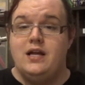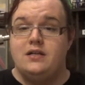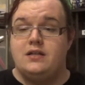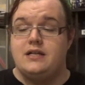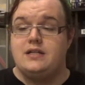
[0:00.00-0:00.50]

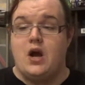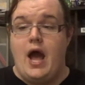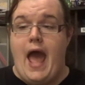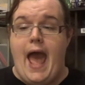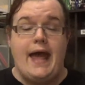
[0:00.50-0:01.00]
So let's go
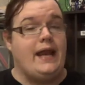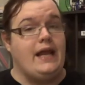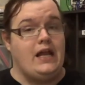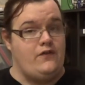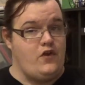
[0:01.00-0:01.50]
ahead
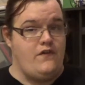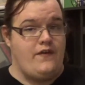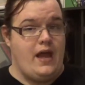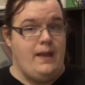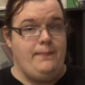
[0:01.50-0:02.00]
and give you a
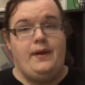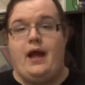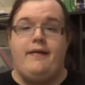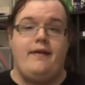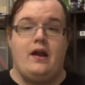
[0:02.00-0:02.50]
vape,
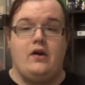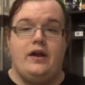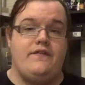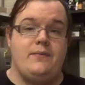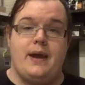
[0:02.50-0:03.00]
and then I'll
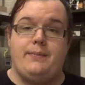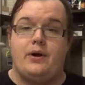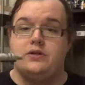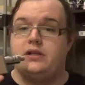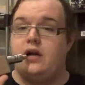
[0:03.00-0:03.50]
give you my
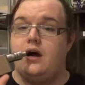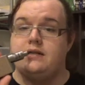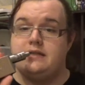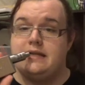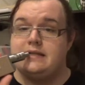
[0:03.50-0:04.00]
pros and
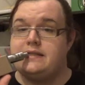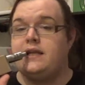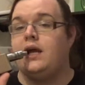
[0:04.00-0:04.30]
cons list.